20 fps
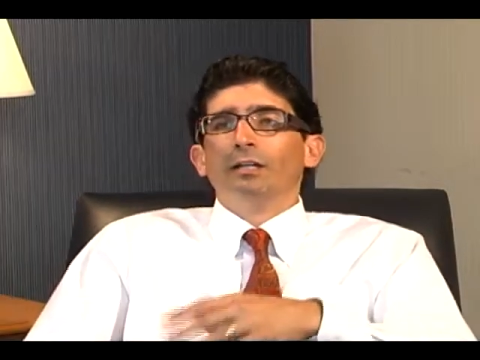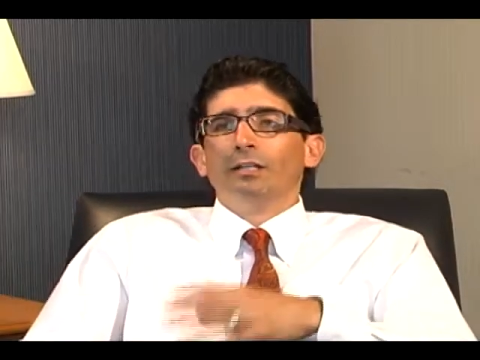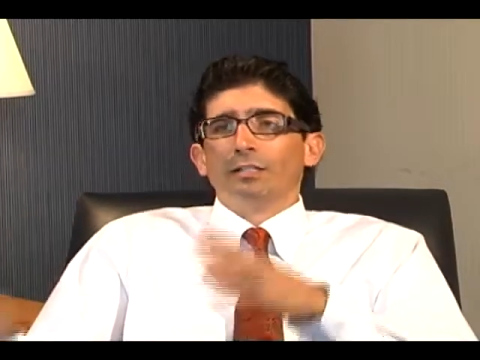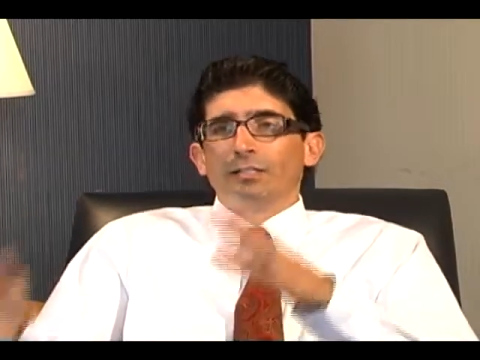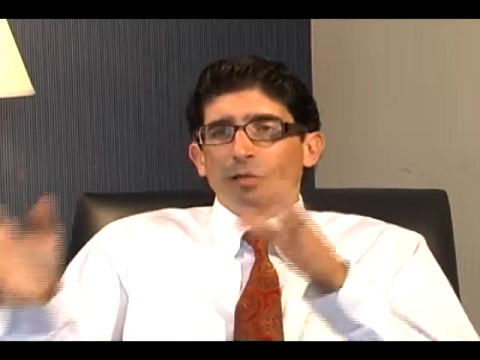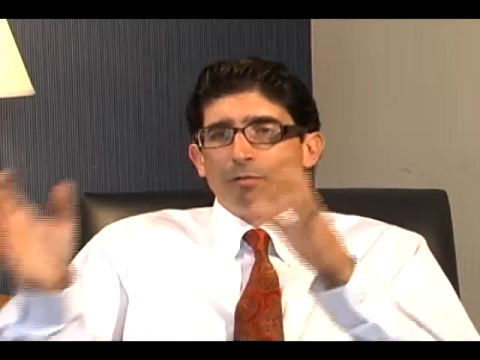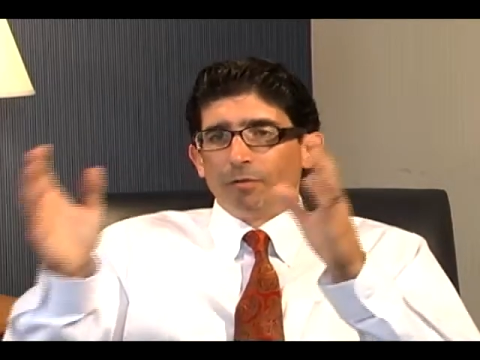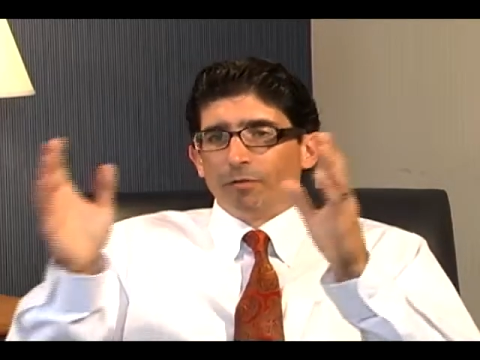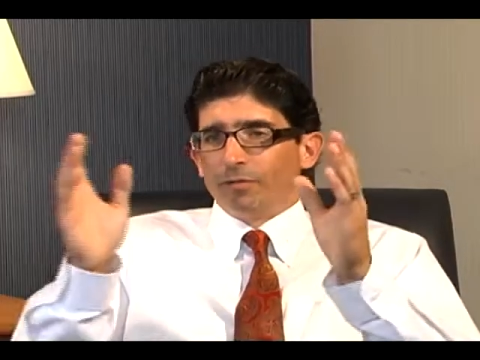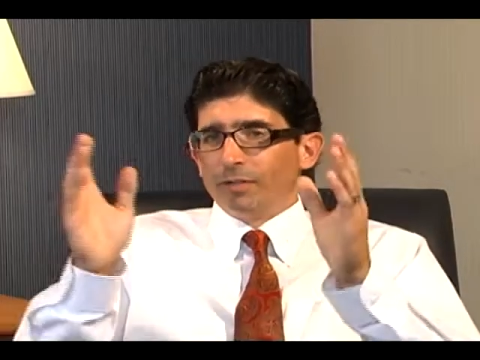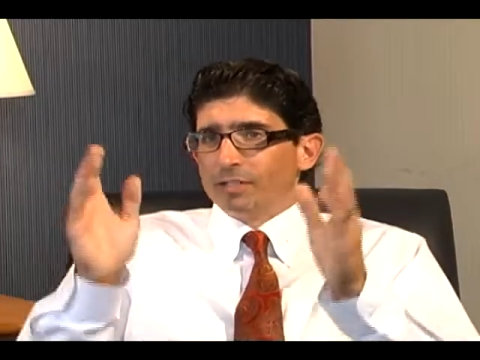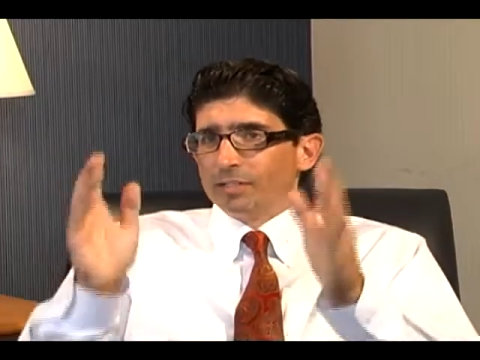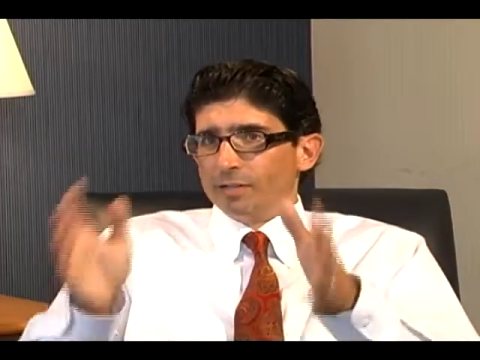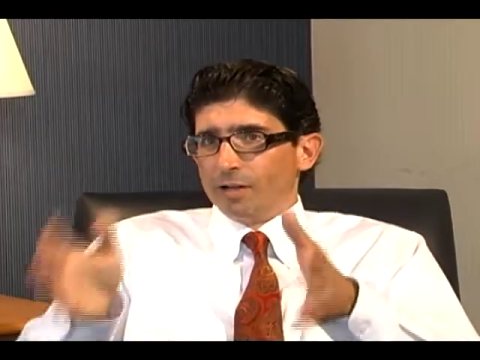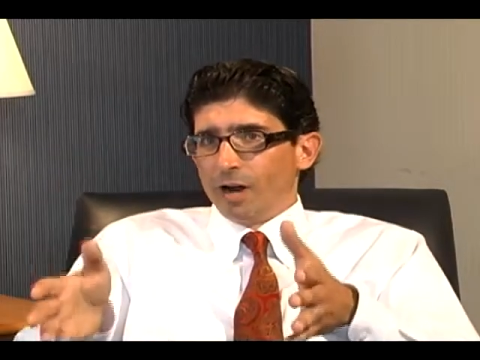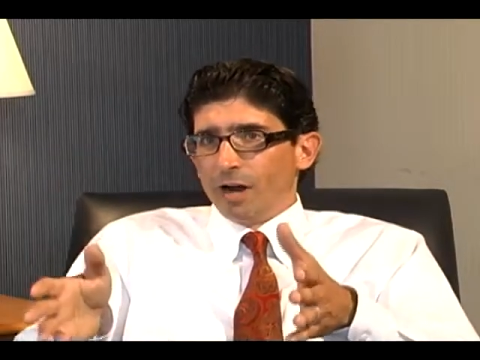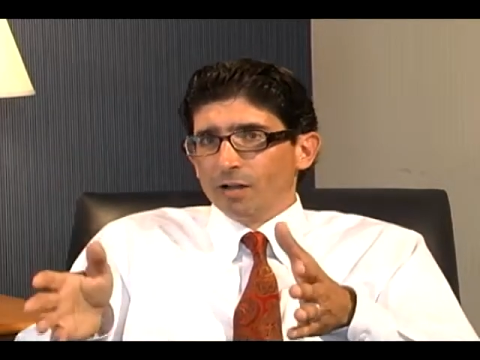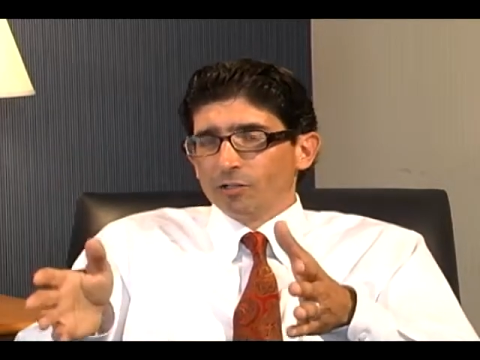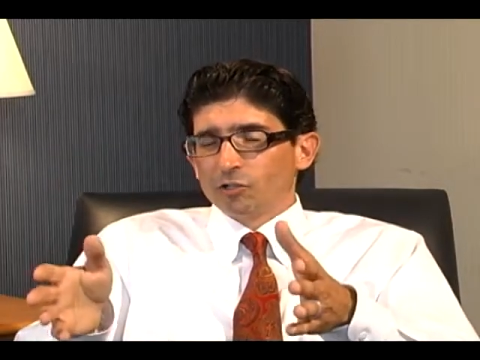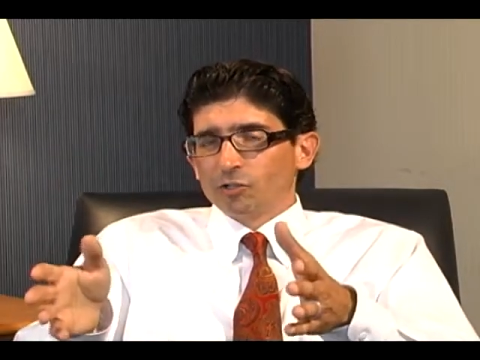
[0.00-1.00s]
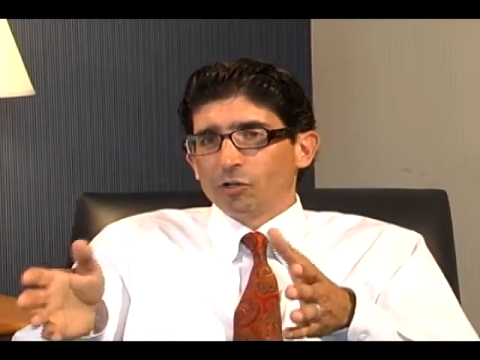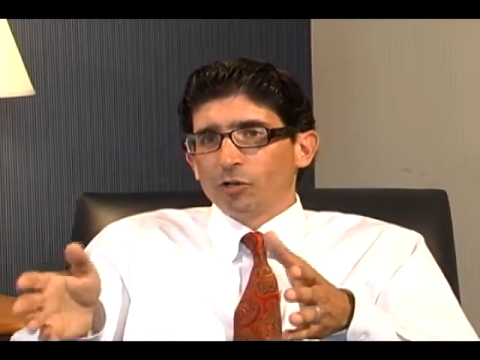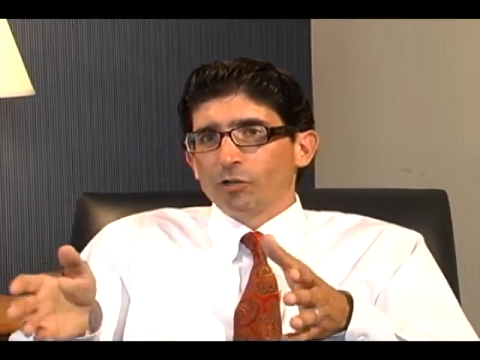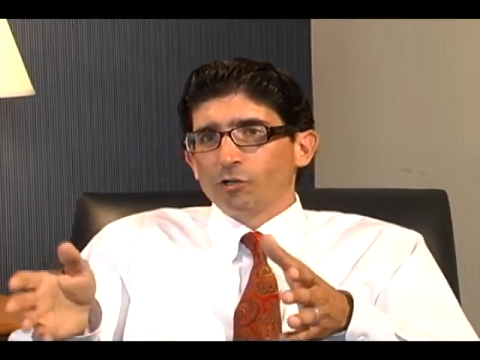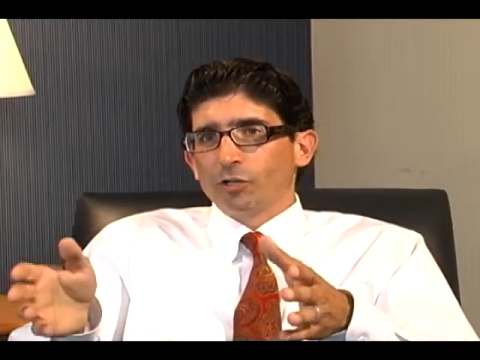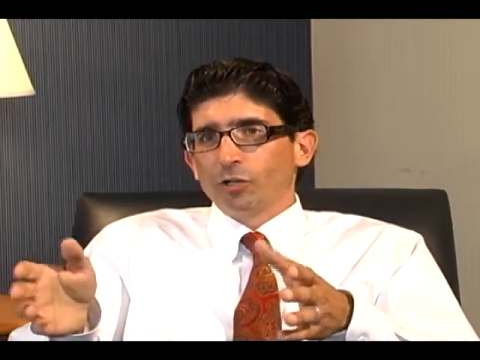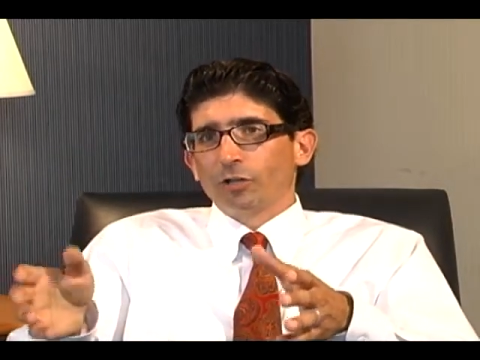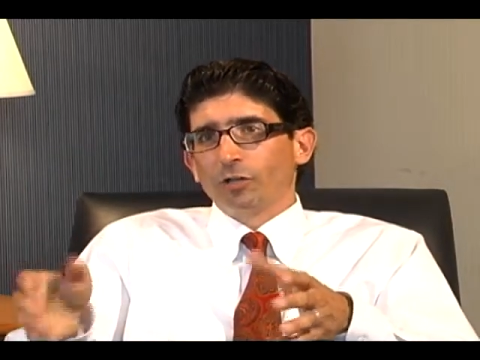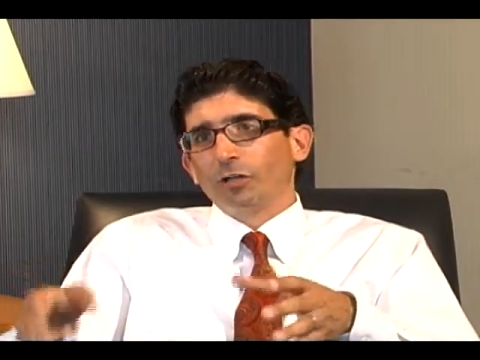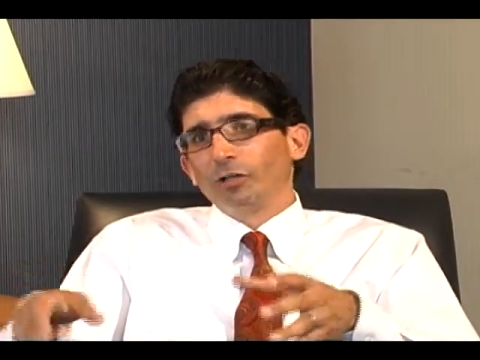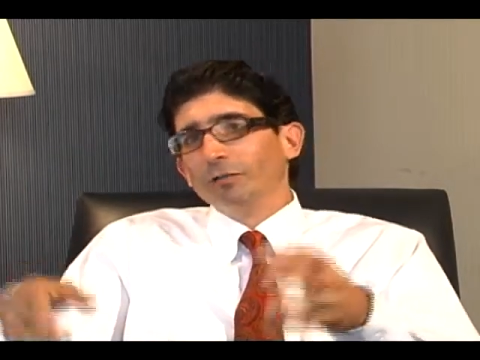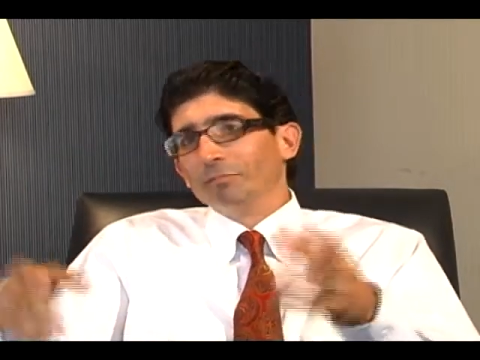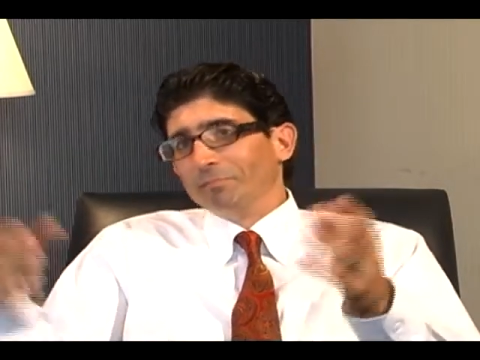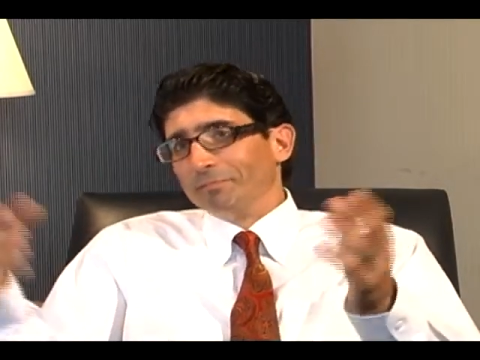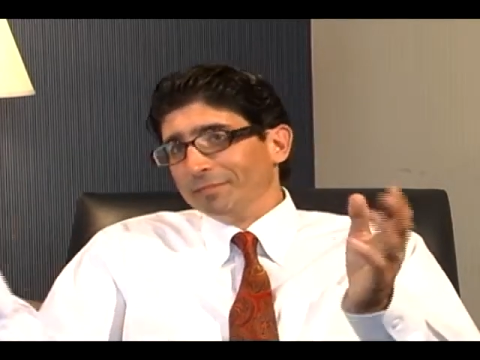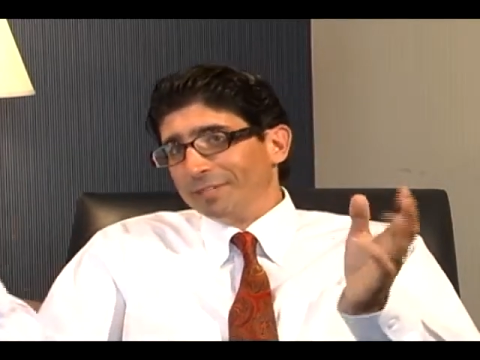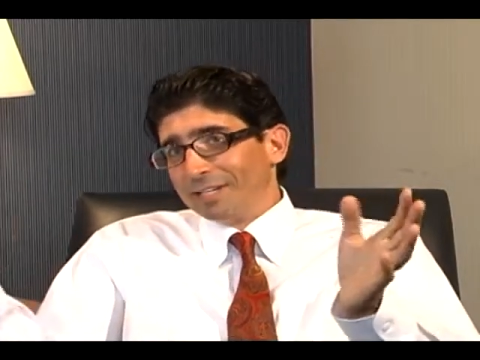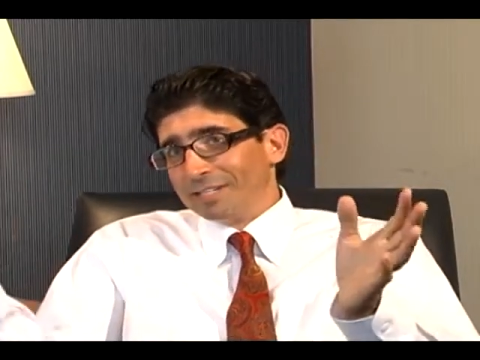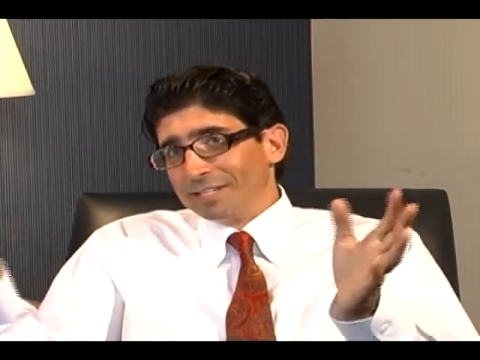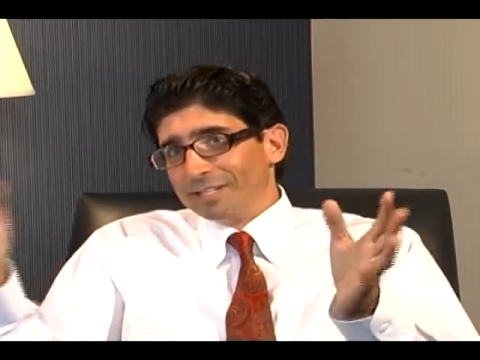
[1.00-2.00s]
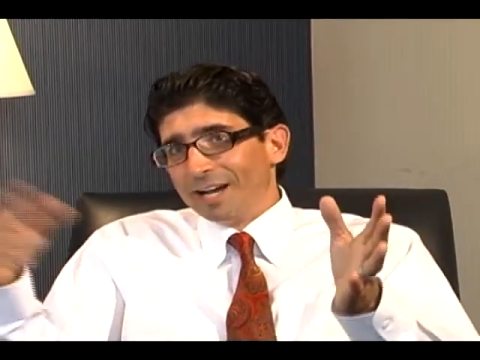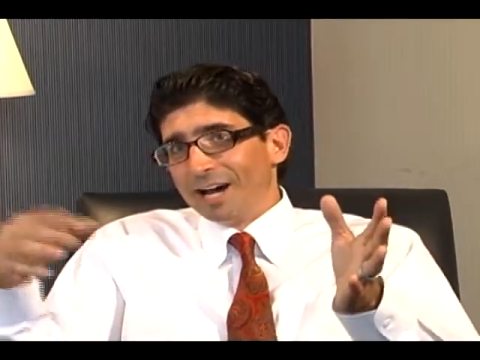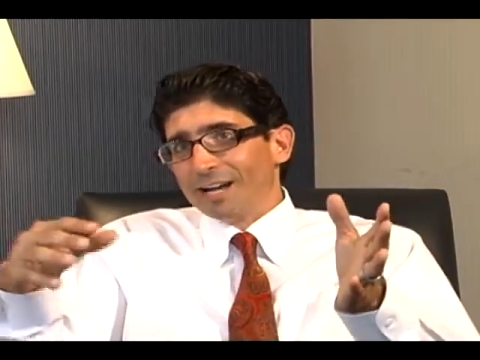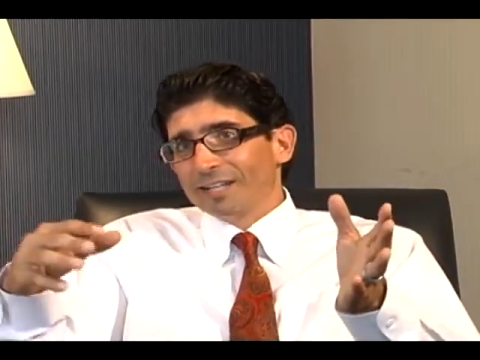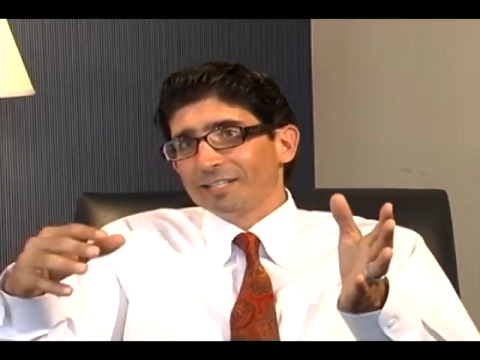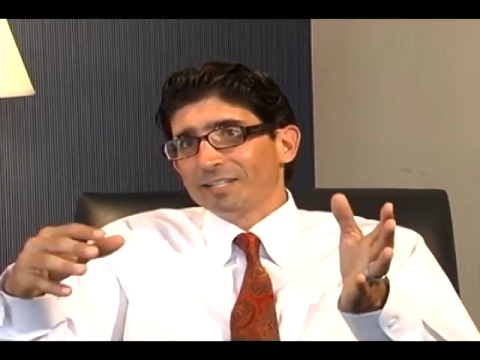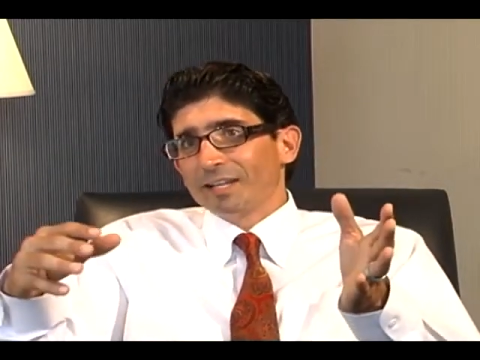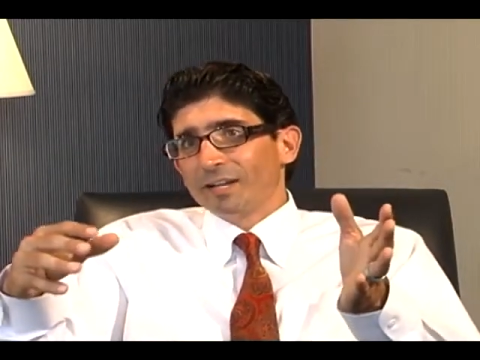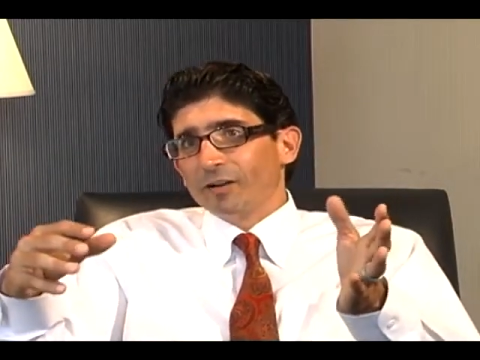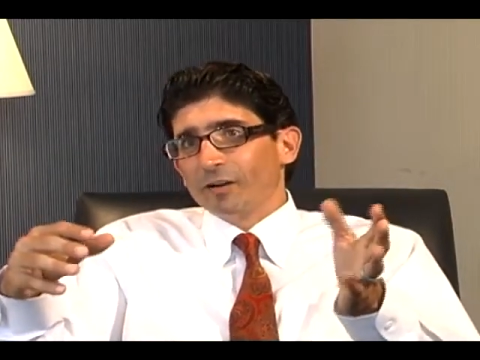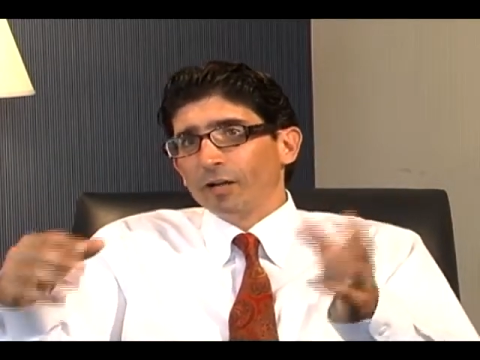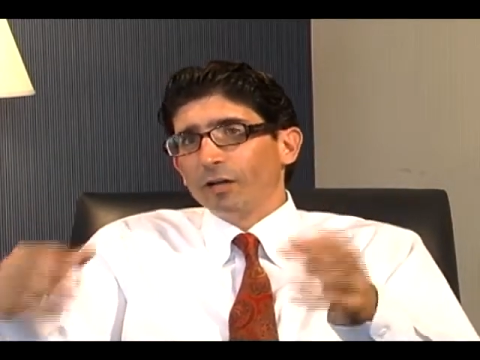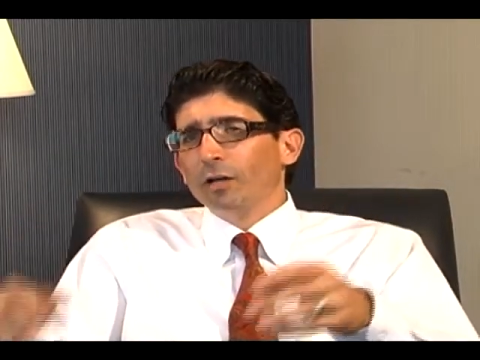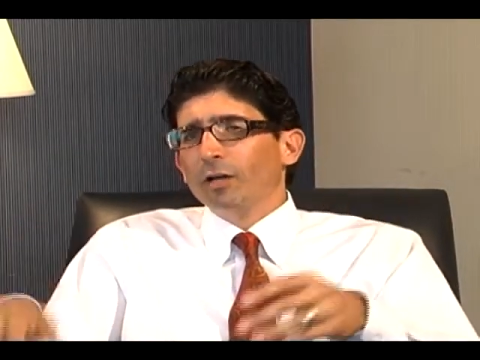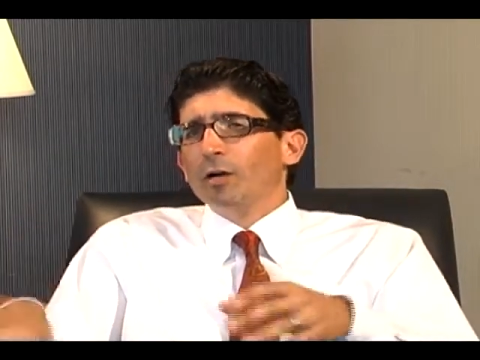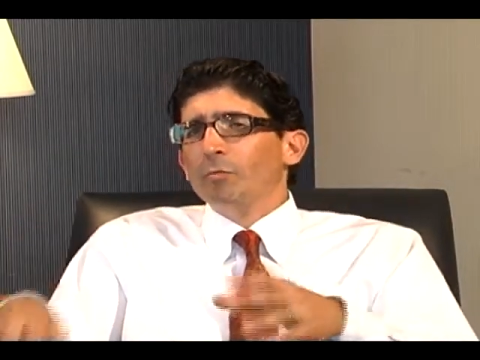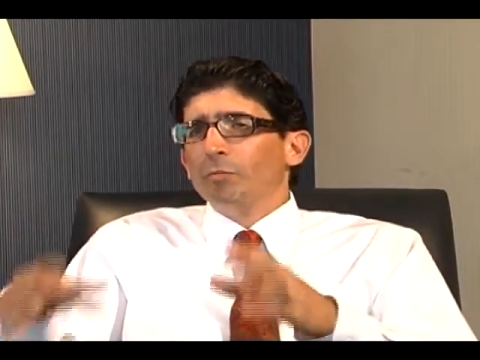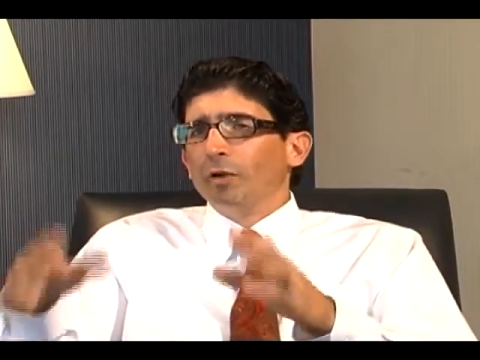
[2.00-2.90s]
Some of it's non-surgical, not as scary.